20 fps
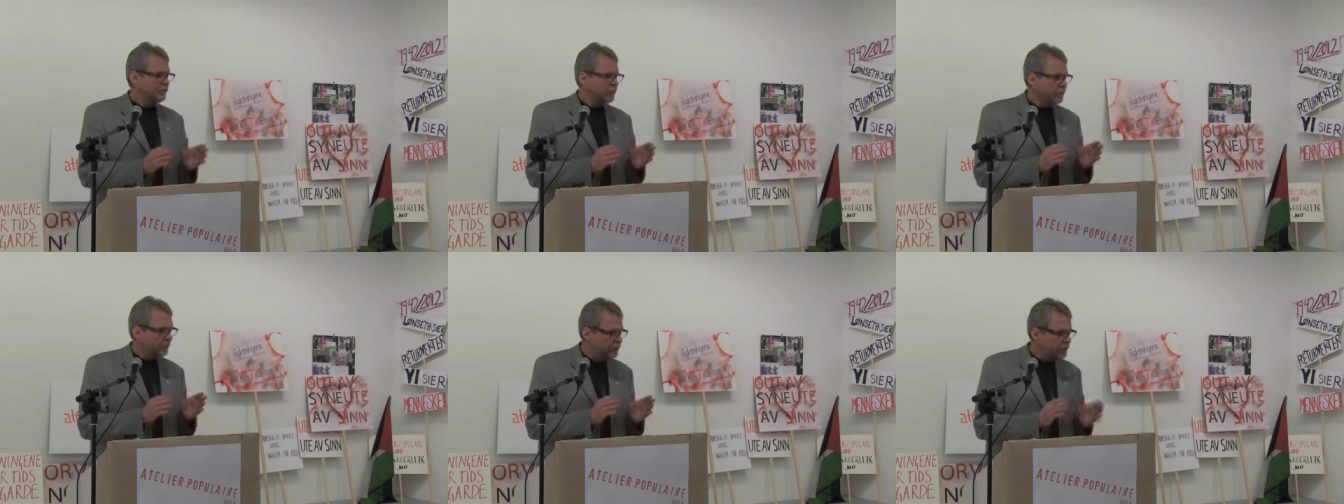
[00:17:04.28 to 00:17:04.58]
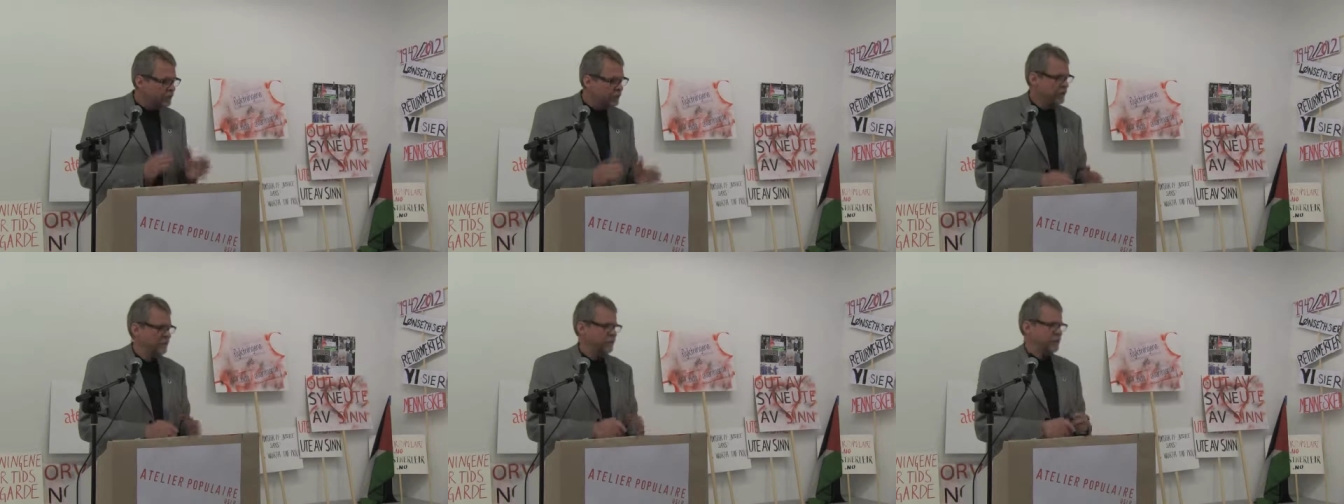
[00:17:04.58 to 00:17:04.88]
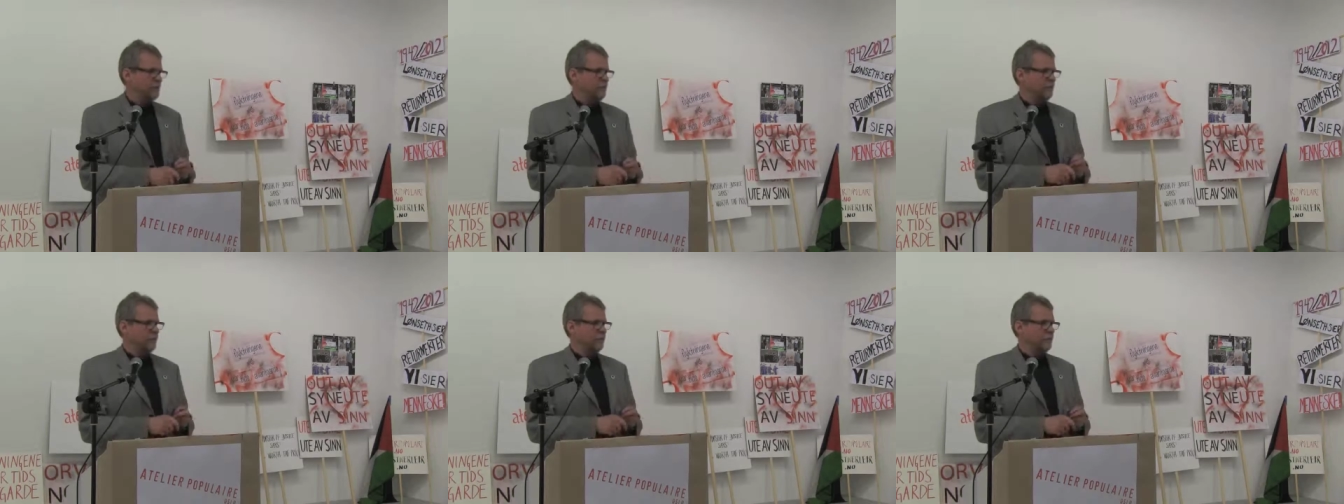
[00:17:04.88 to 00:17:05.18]
for
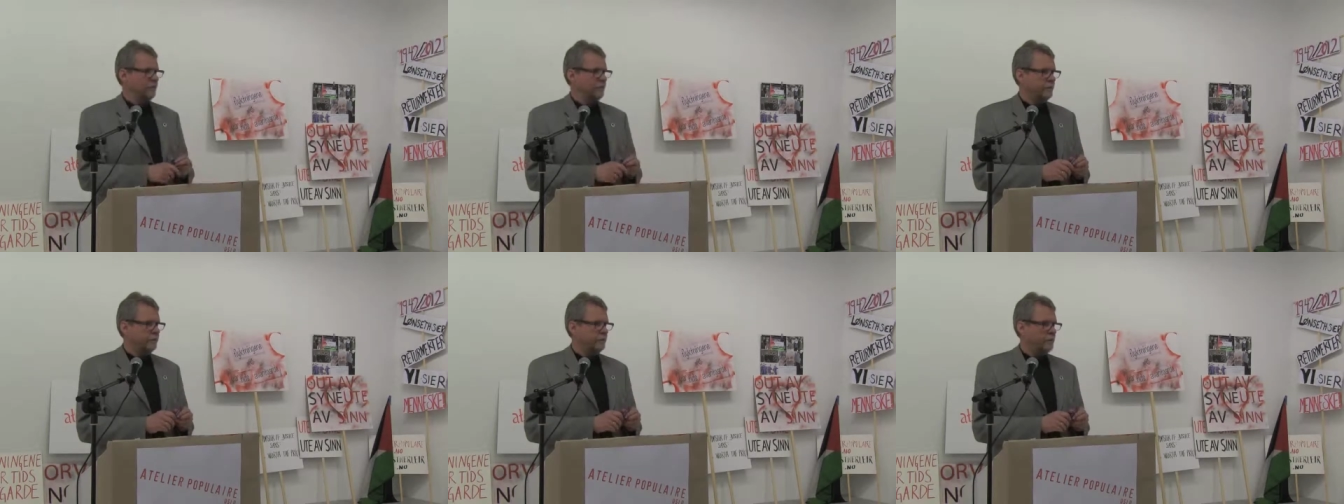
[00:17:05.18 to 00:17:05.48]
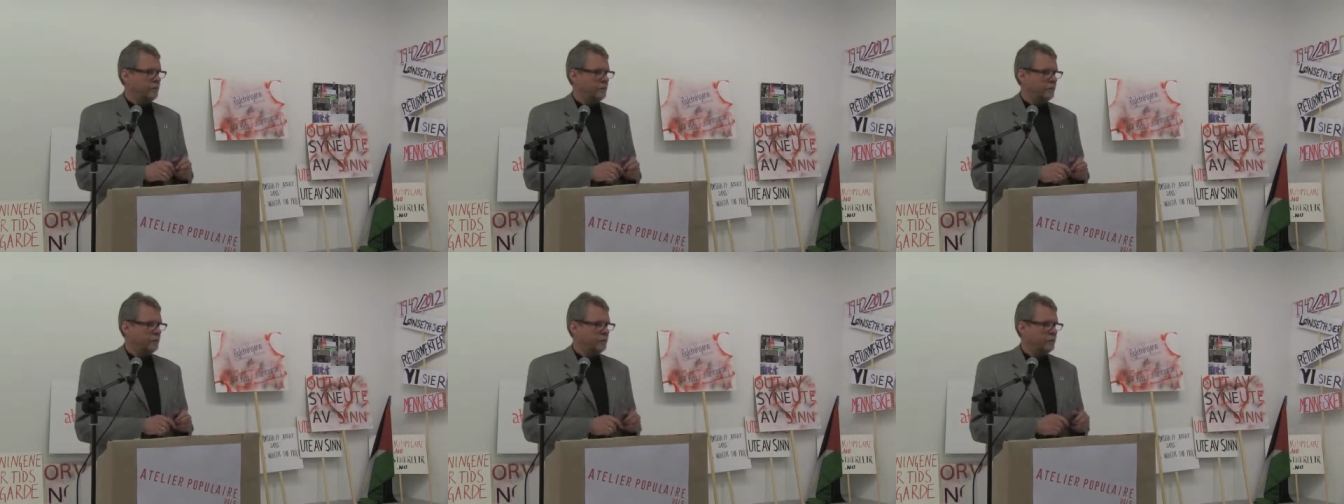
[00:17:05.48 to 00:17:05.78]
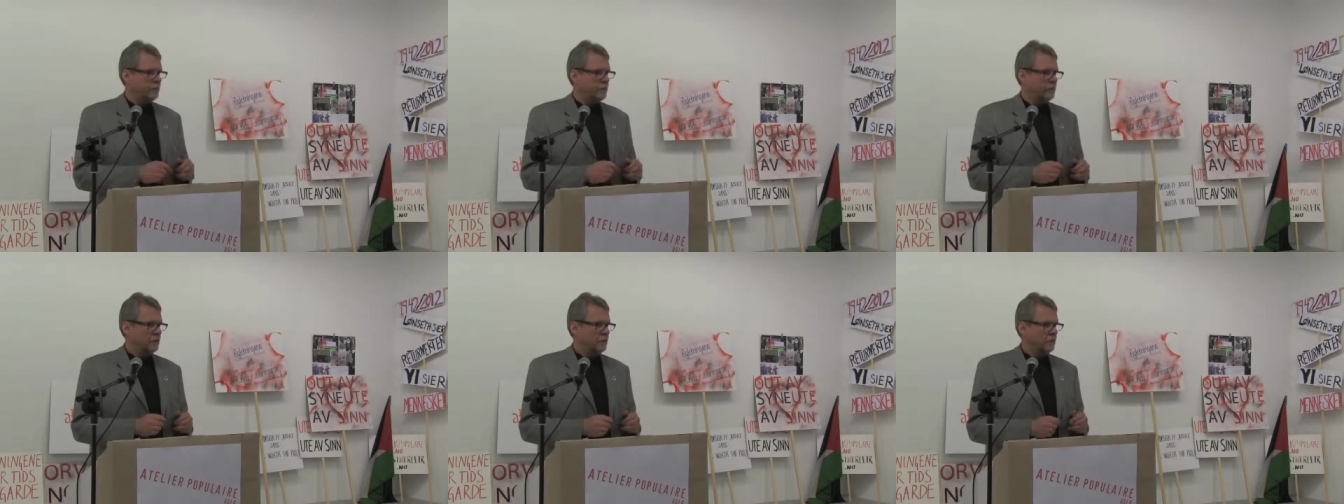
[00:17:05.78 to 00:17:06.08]
Refugees.
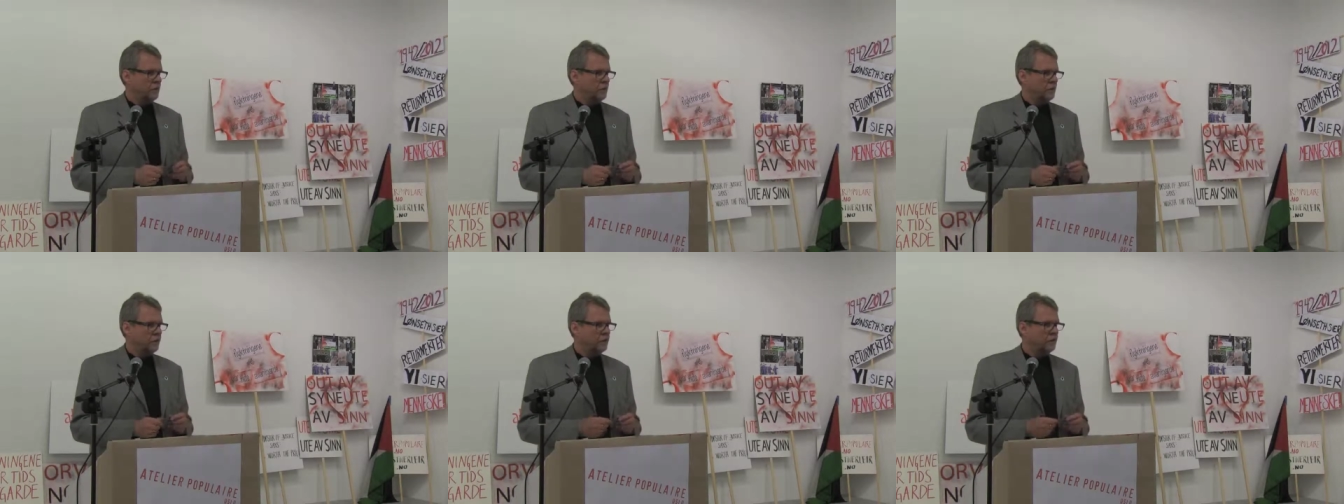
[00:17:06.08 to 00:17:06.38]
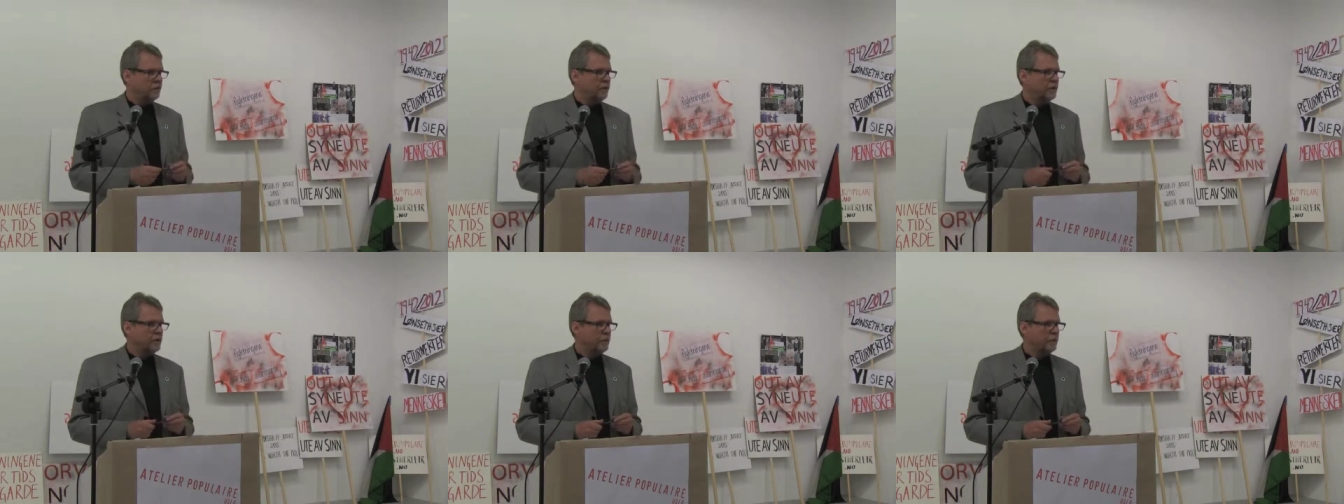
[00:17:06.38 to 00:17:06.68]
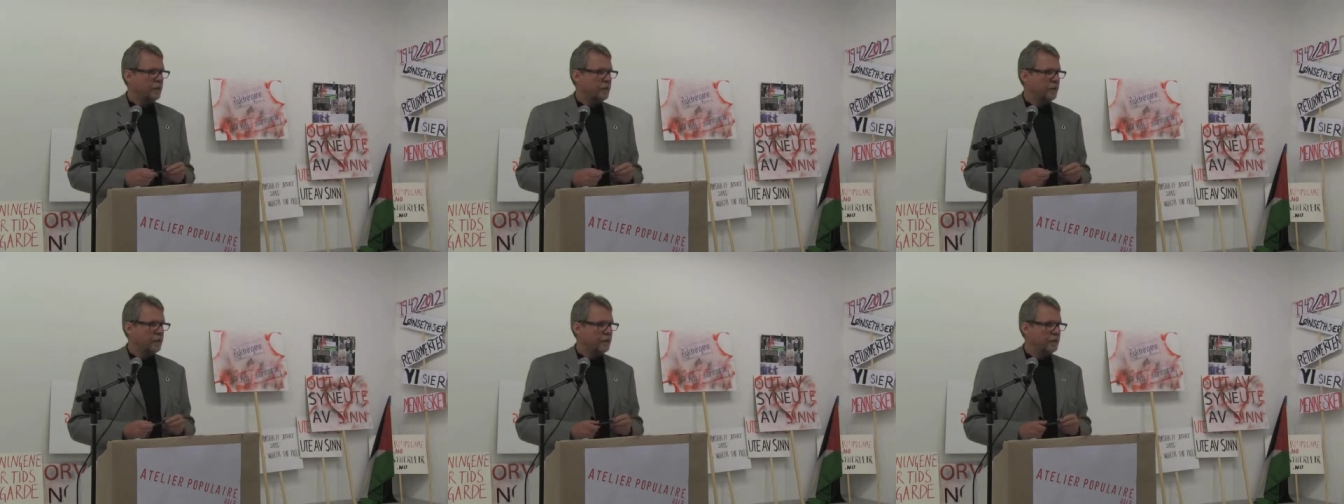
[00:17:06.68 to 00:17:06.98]
Already
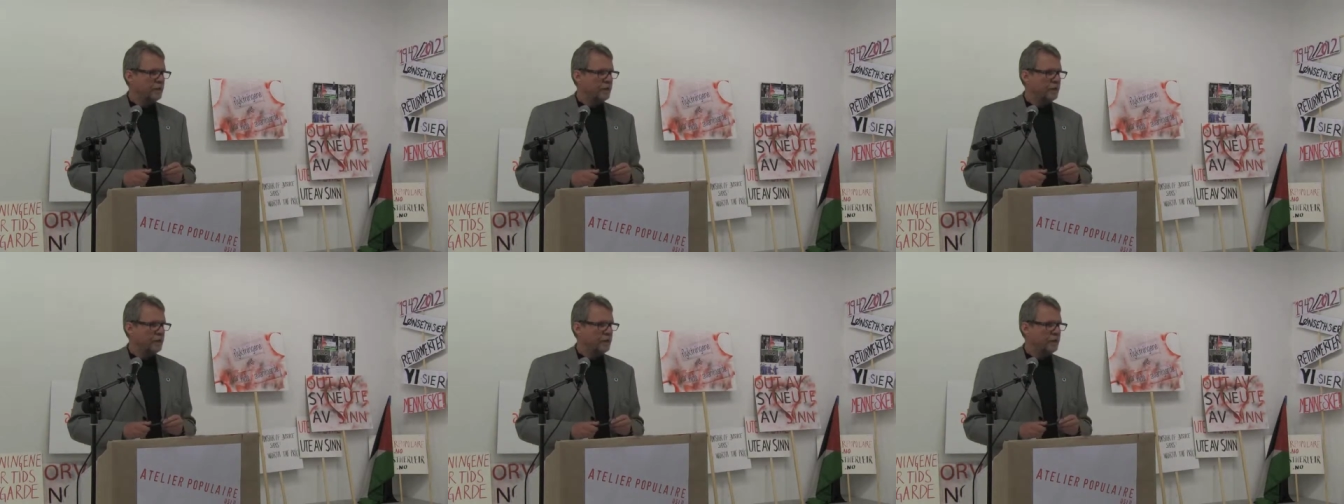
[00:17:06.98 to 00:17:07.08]
back